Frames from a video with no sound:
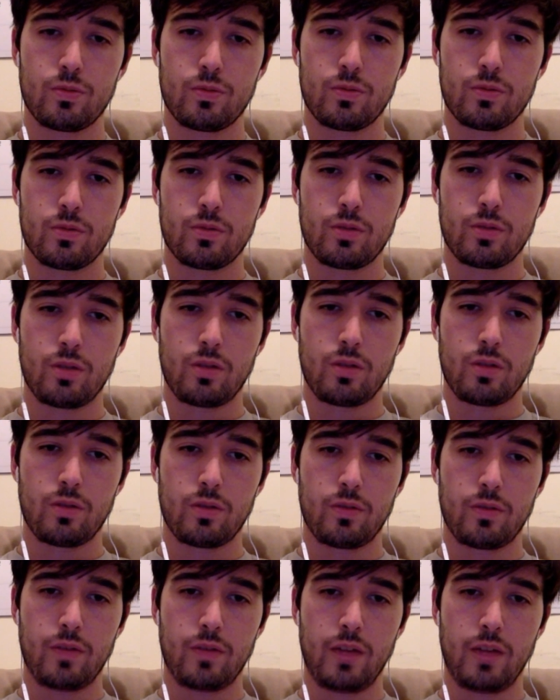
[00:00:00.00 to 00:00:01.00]
So the
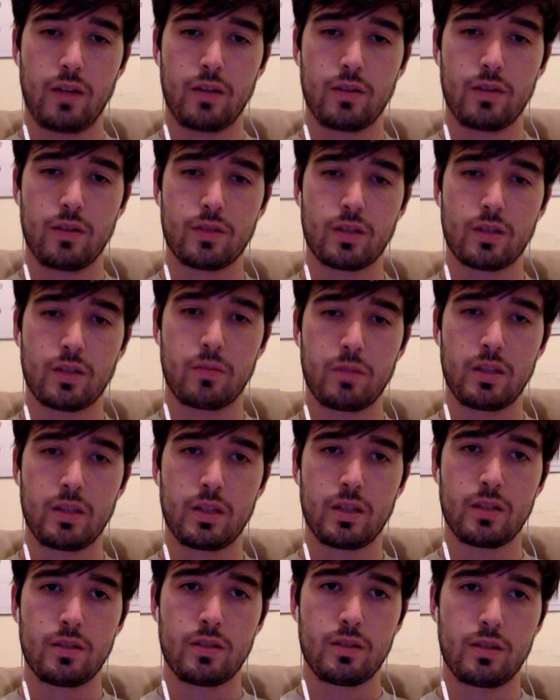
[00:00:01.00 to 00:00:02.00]
value is going to be
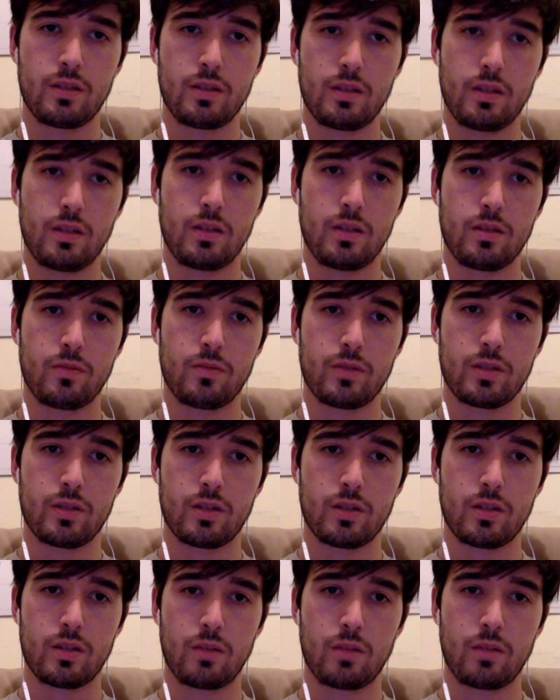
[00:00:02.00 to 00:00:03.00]
this, and the
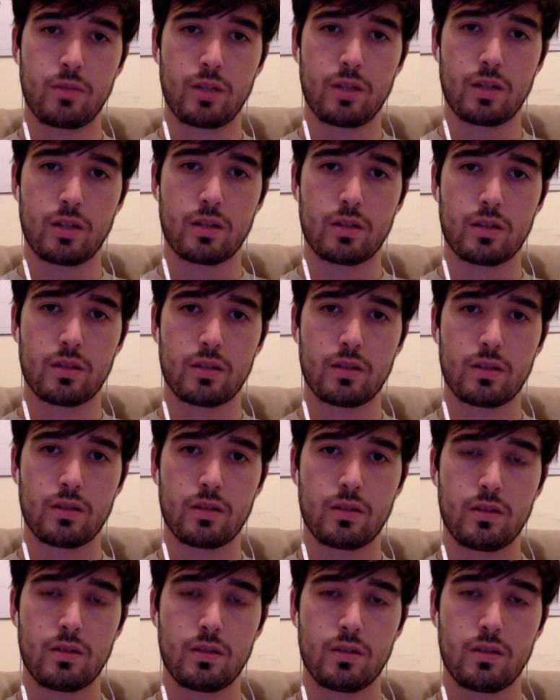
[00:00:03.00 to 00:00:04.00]
return object
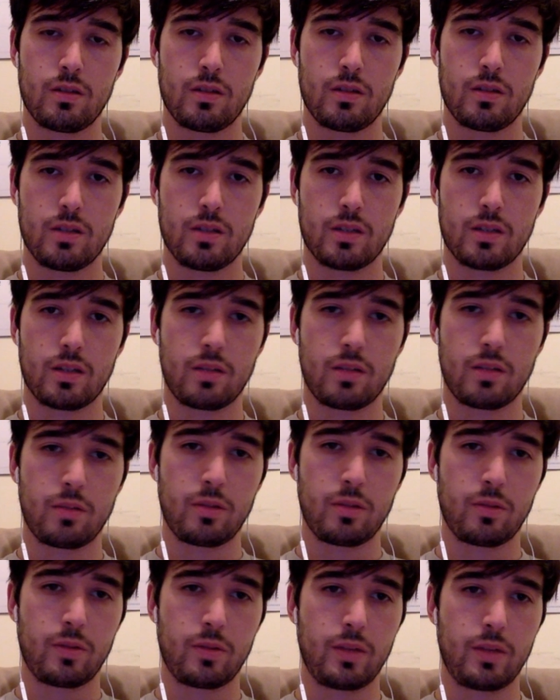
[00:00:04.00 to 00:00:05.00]
is going to be the
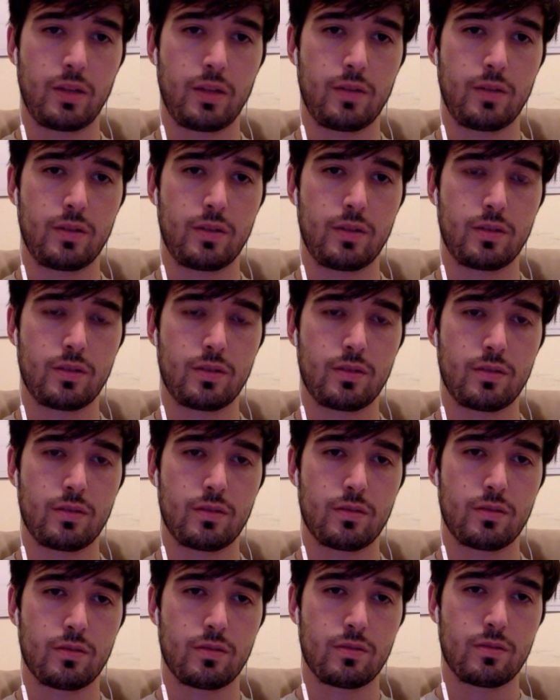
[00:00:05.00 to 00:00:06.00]
one that was
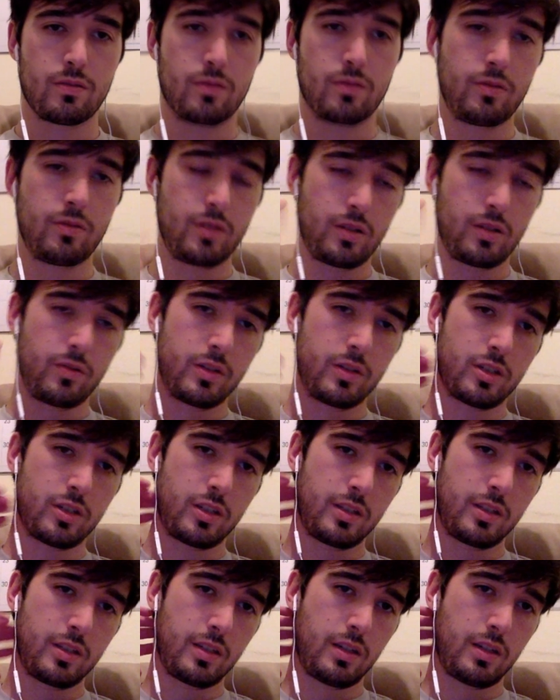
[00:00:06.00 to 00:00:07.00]
originally
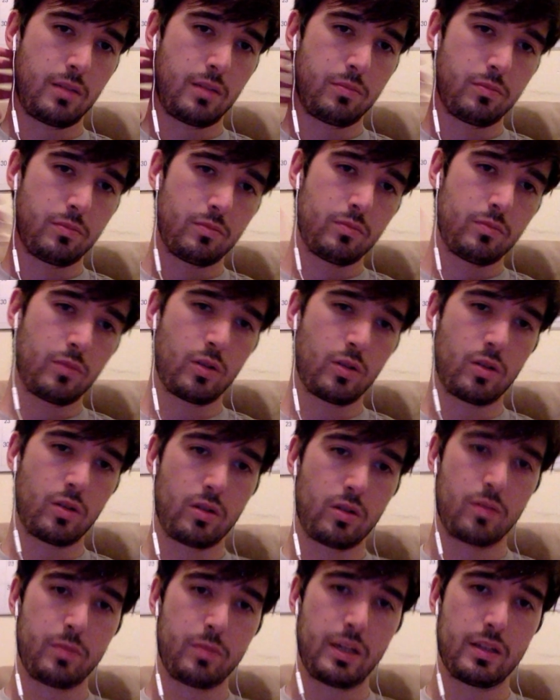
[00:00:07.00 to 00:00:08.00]
set up
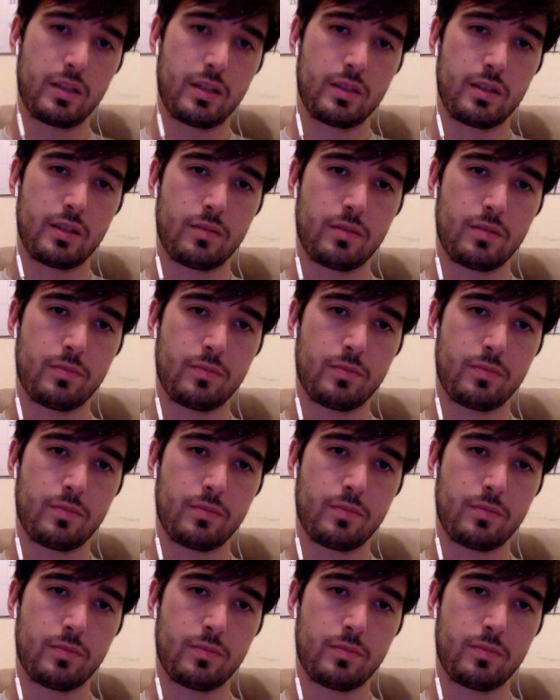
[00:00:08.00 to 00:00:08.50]
or passed in.